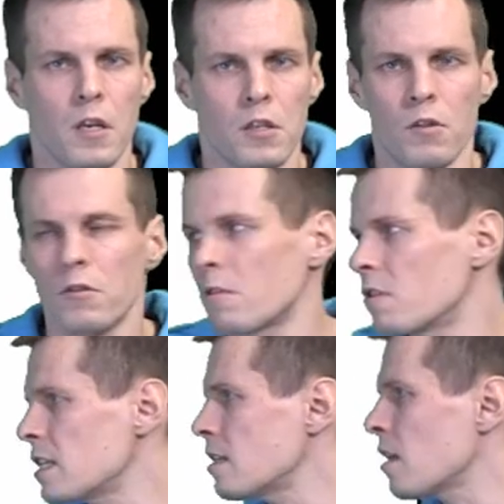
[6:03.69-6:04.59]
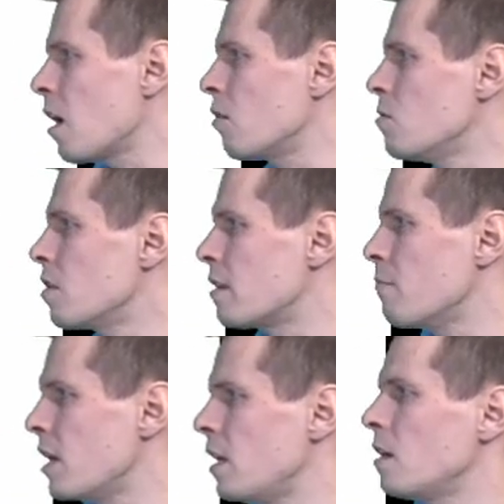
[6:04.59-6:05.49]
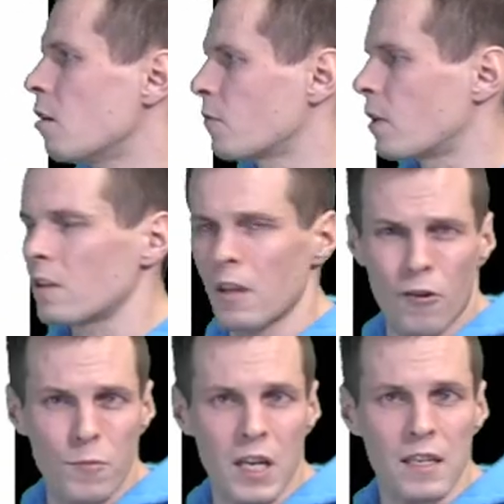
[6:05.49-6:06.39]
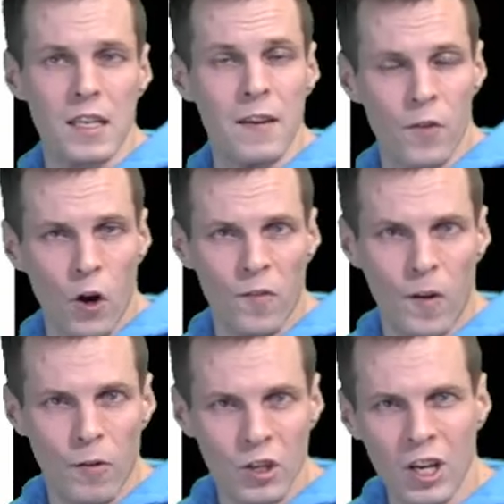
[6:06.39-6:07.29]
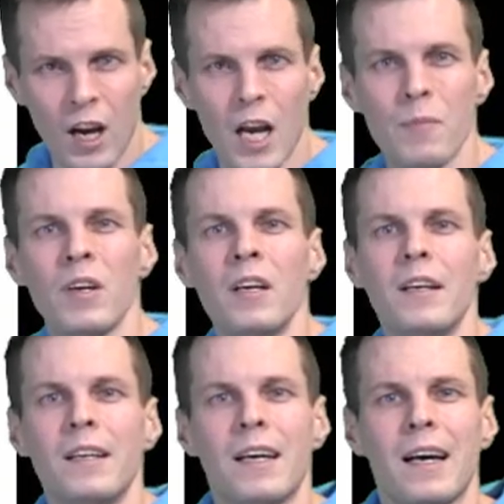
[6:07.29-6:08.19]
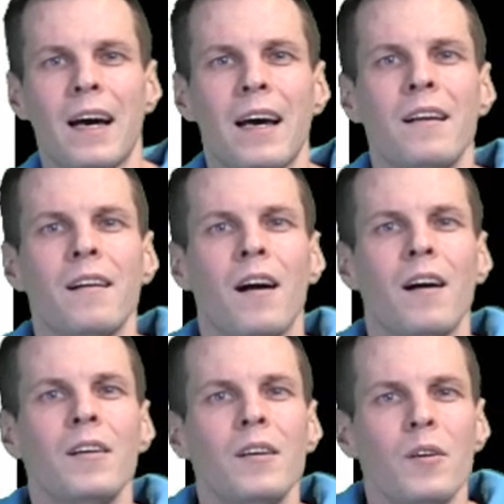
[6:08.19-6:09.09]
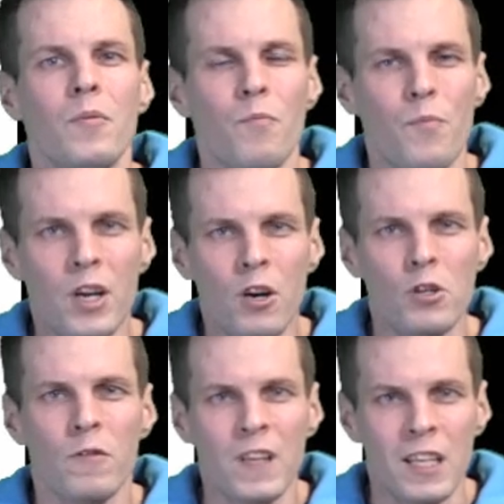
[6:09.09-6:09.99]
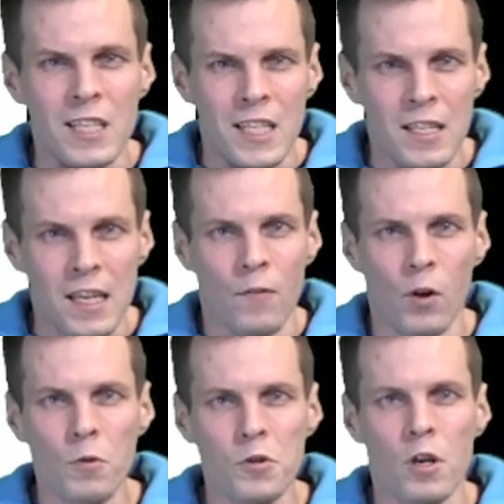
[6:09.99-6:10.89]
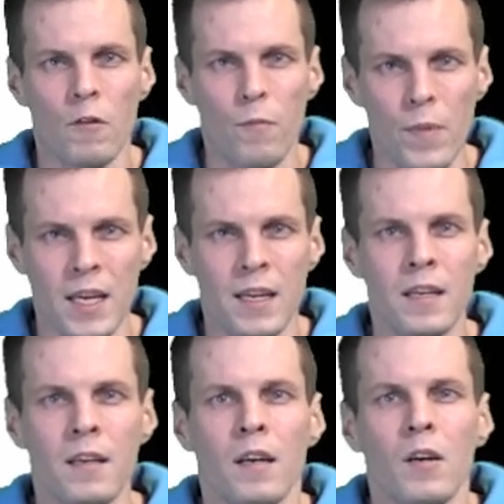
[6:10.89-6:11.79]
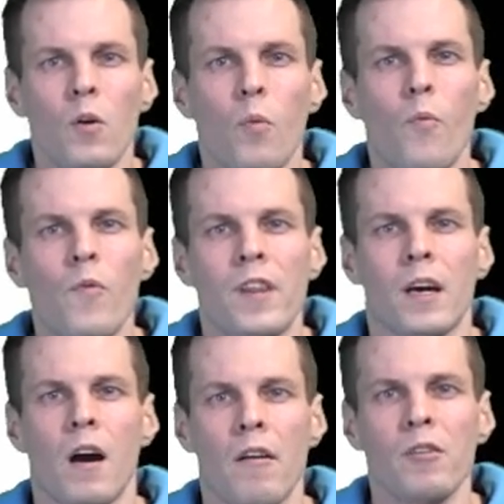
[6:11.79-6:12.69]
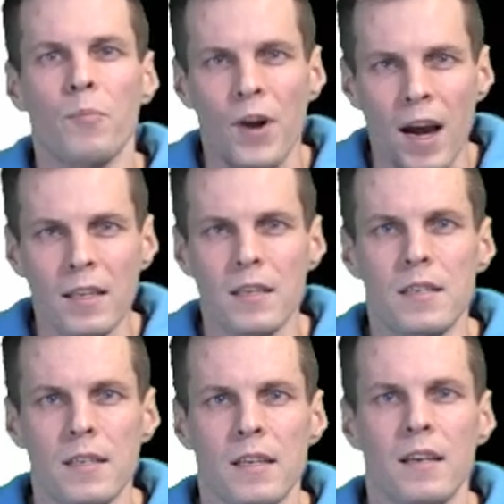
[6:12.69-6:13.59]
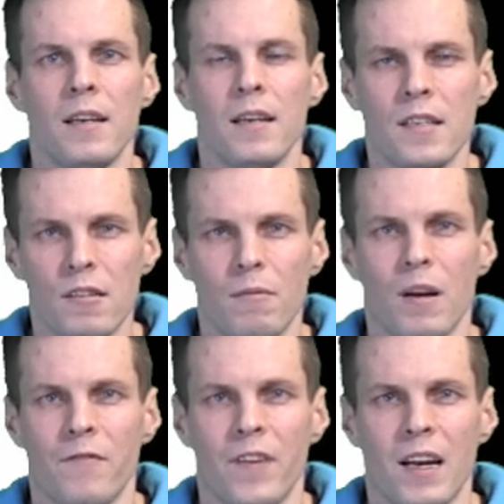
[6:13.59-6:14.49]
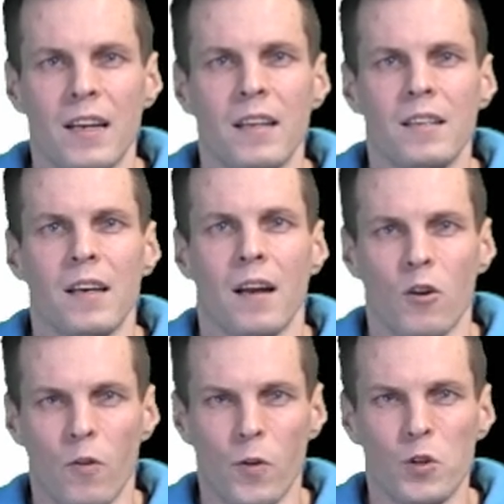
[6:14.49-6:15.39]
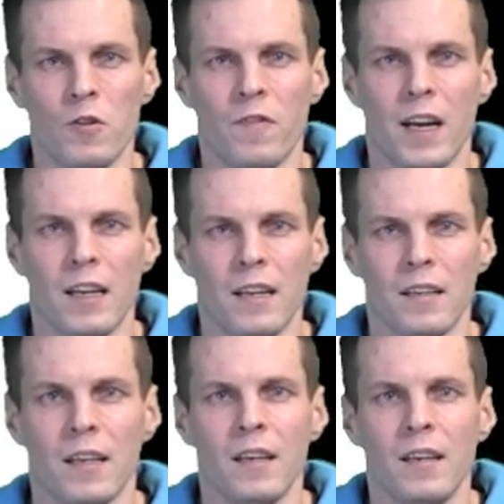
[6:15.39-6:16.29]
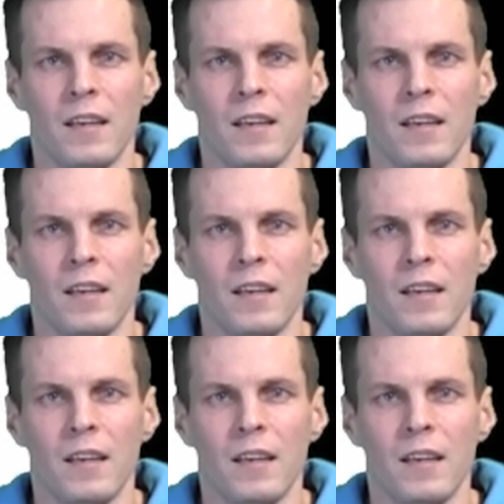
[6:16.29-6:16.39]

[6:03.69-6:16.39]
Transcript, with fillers: So, so this is how the meaning of the terms has evolved over time and uh, because of this evolution of meaning, the current practices in, in discriminant validity and convergent validity,